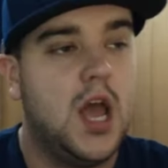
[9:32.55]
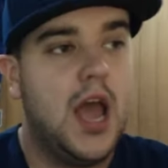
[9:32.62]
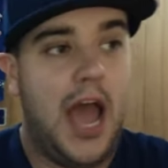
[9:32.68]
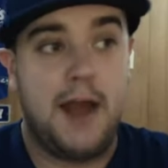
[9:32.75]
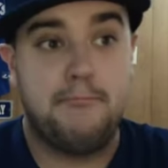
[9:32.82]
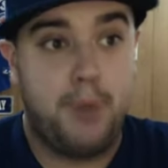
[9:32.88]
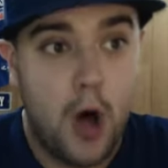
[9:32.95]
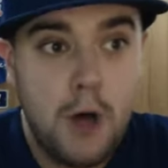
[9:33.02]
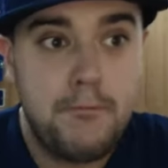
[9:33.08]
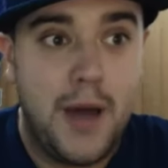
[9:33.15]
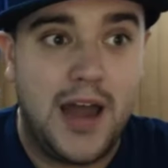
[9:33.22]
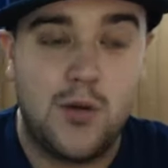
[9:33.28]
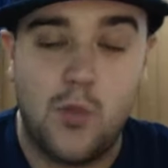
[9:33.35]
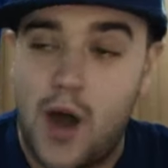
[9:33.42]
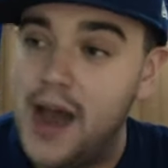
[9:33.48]
And
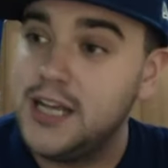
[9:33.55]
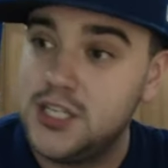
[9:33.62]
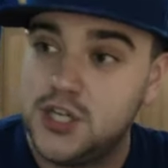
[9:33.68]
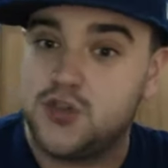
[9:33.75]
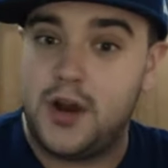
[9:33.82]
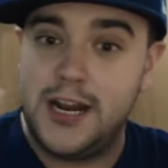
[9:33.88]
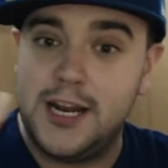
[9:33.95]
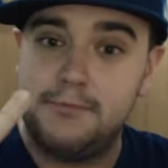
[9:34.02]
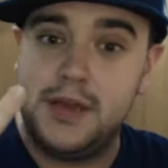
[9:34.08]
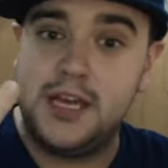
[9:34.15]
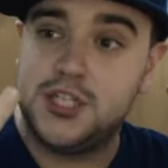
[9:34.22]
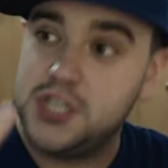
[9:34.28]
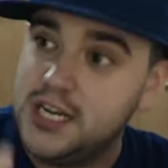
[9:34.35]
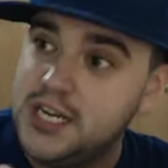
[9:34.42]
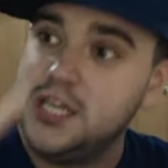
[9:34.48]
bullpen-wise, you traded
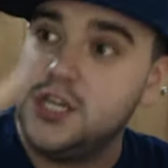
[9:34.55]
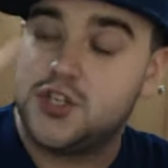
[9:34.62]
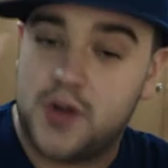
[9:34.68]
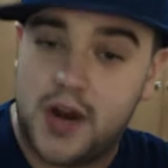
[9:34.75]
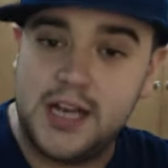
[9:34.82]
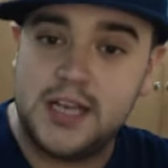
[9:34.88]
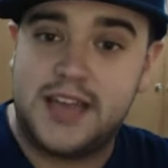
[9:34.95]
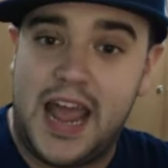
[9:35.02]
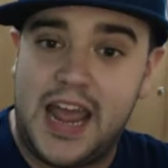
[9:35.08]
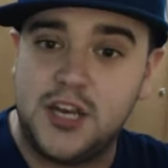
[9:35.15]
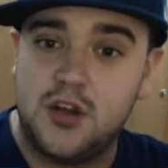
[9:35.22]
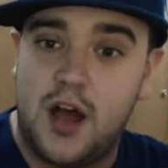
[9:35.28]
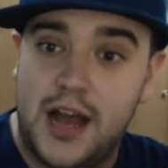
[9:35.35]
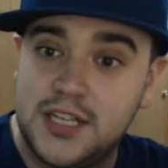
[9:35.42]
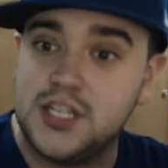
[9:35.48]
Biagini, you traded
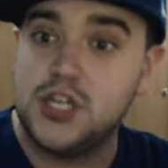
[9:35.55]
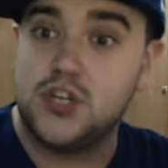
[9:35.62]
Daniel Hudson,